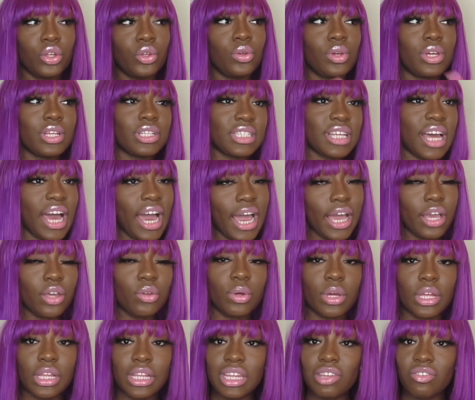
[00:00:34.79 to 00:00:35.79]
You can dye it,
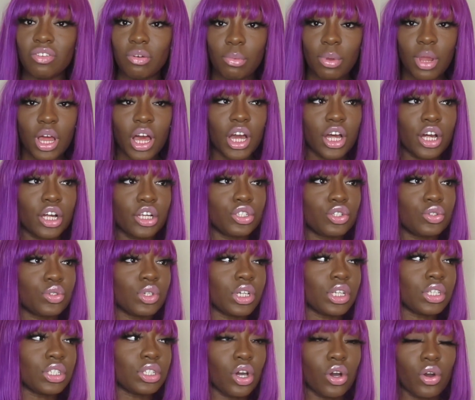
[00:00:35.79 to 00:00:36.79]
you can leave it blonde, you
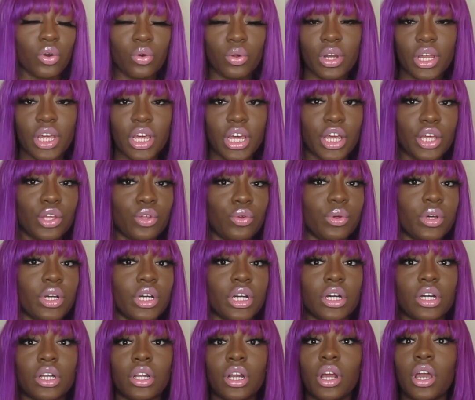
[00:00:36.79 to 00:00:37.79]
could tone it, you
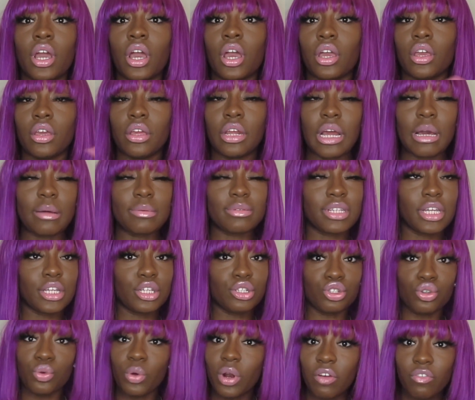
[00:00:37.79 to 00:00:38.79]
could, you know what I'm
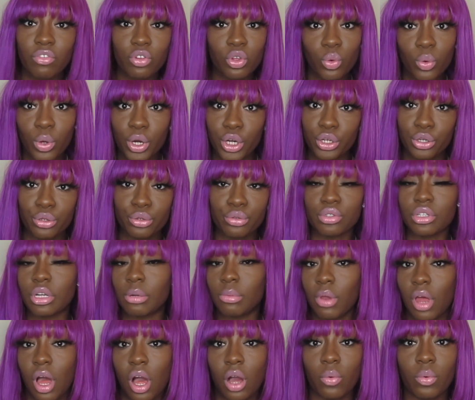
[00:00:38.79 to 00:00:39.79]
saying, do whatever you want to do to
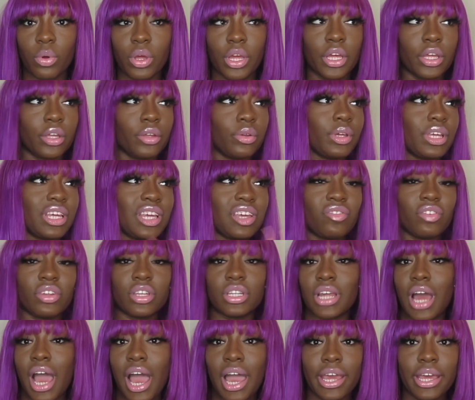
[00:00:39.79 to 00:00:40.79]
the blonde wig. You can
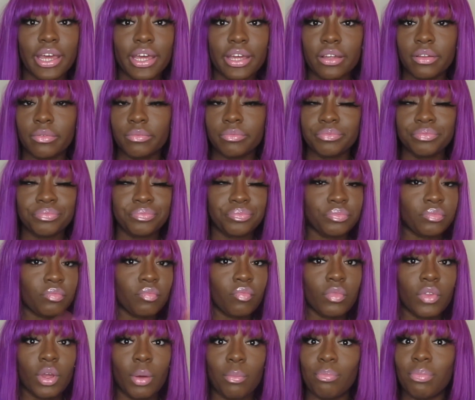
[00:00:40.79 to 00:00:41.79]
even dye it
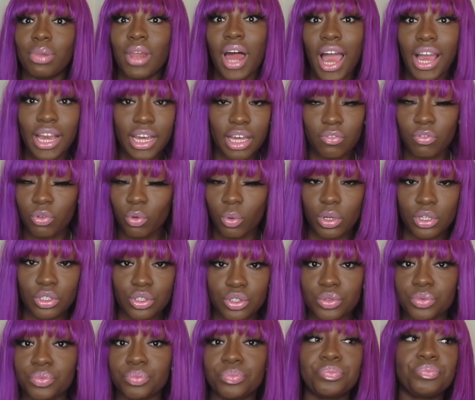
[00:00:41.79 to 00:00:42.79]
black if you want
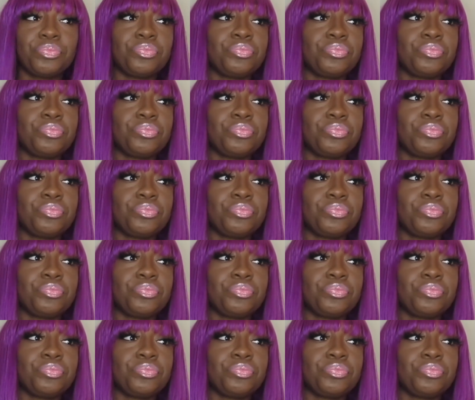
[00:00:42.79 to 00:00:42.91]
to.